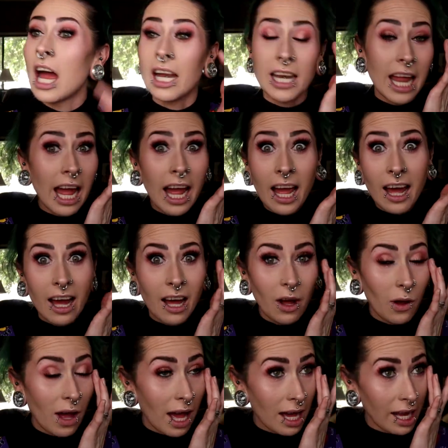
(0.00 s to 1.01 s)

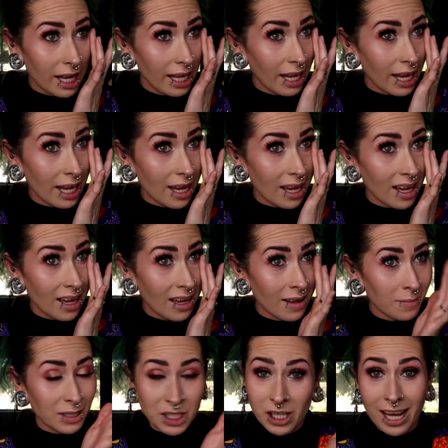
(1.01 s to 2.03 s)
Now I
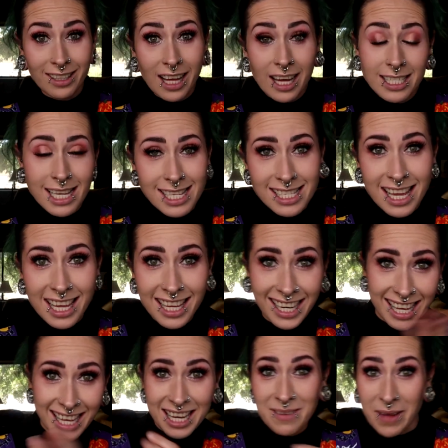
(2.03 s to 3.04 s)
am, Chai Latte's kicking
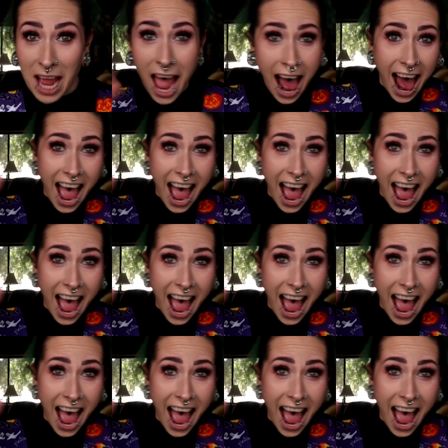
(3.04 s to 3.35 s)
in. I'm like,